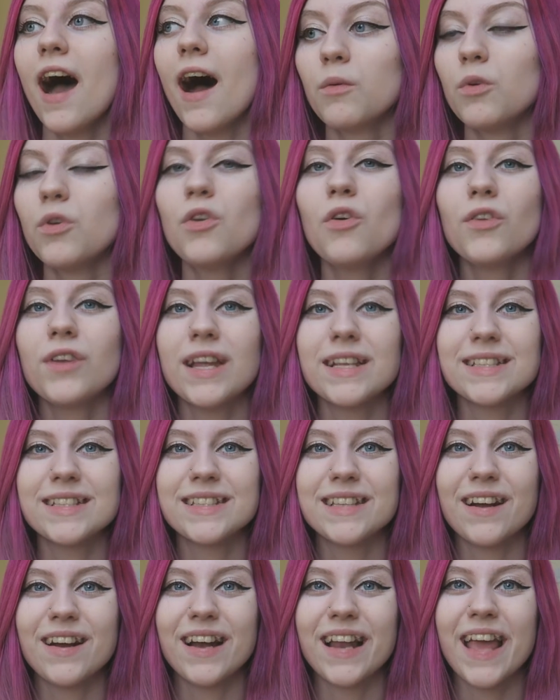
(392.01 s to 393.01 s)
Well, not
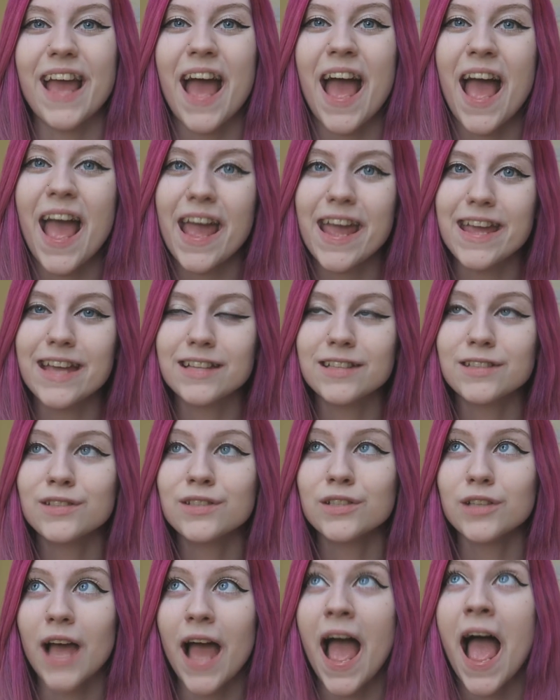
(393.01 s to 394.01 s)
necessarily hate
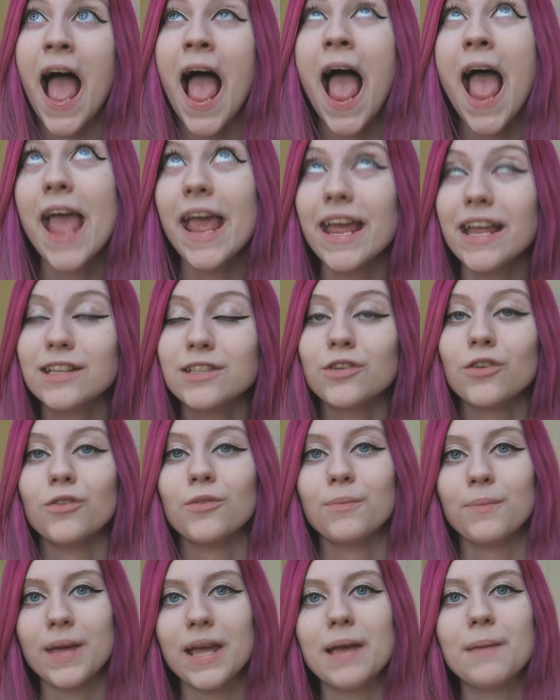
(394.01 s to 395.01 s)

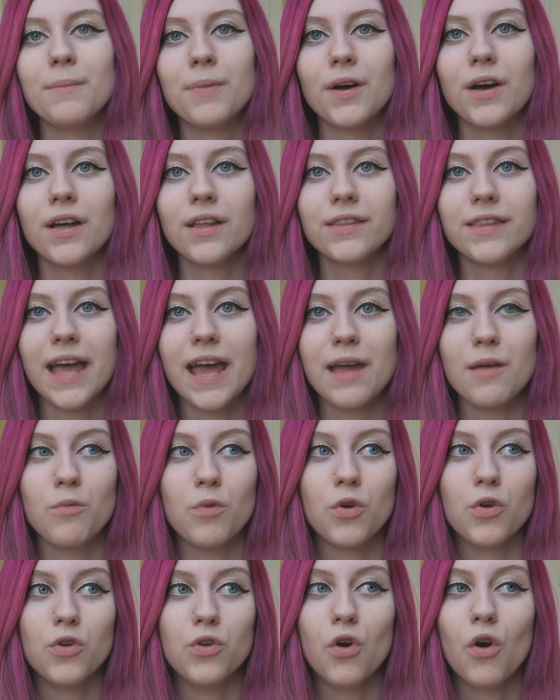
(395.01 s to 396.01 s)
on me, but they
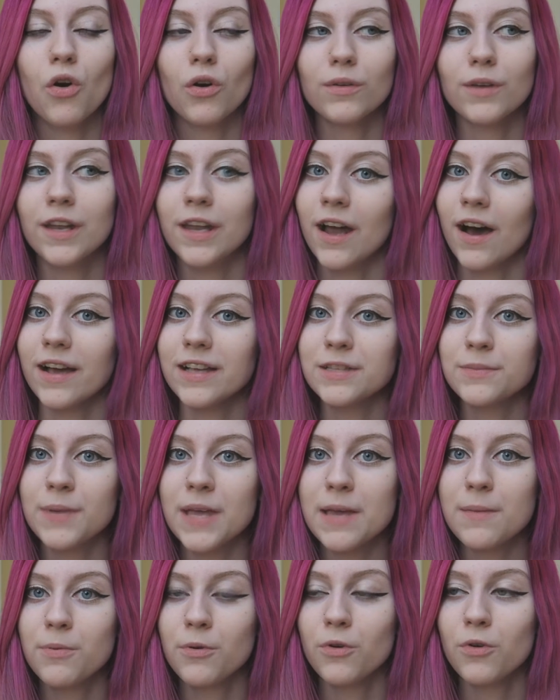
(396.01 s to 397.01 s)
were not nice
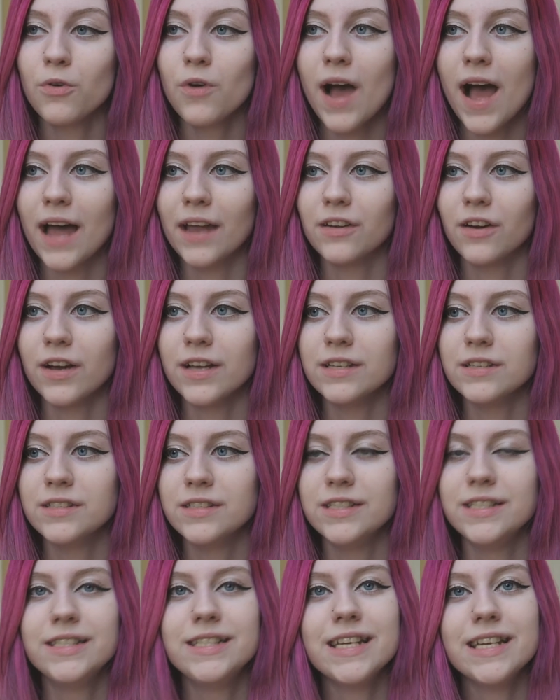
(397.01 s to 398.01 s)
people, and I
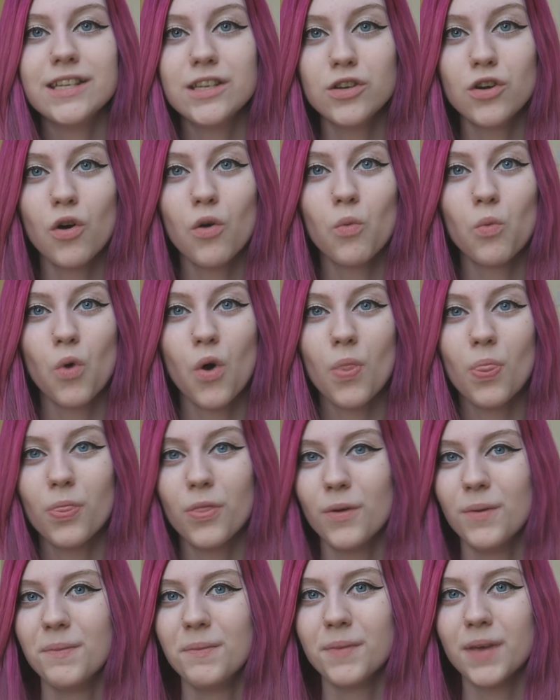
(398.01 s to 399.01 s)
did not want
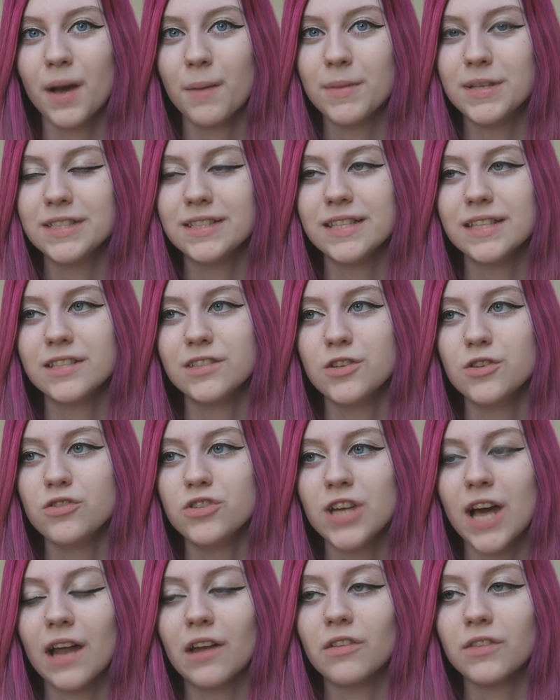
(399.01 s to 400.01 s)
them coming to this new
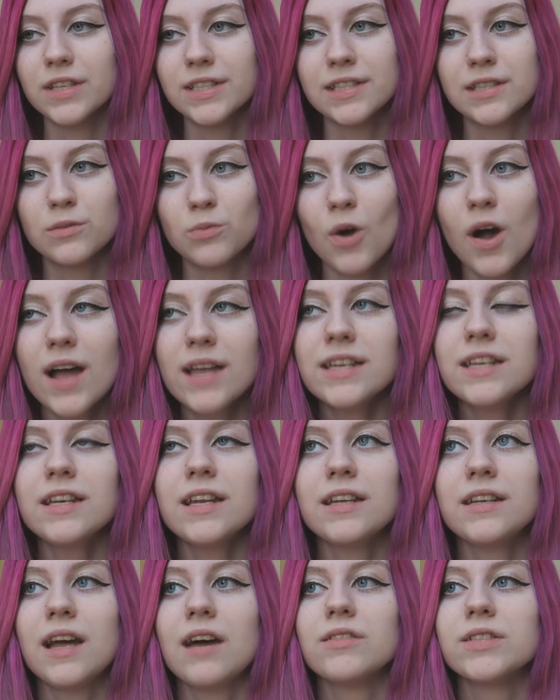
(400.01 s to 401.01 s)
channel. This is why I
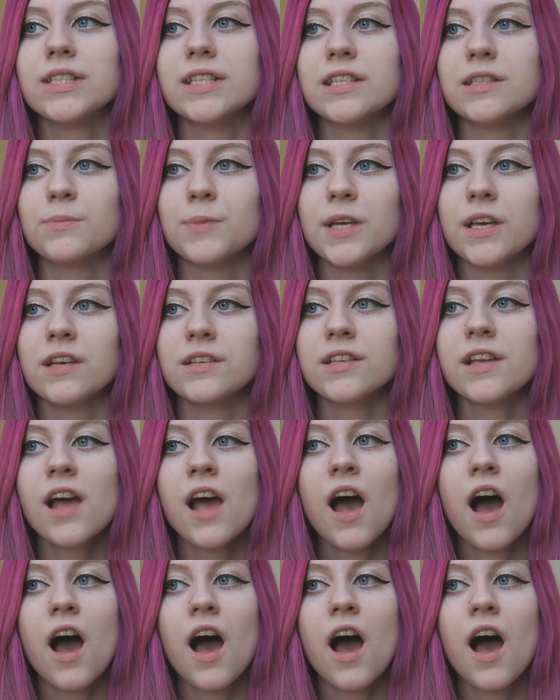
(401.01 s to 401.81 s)
didn't announce this, because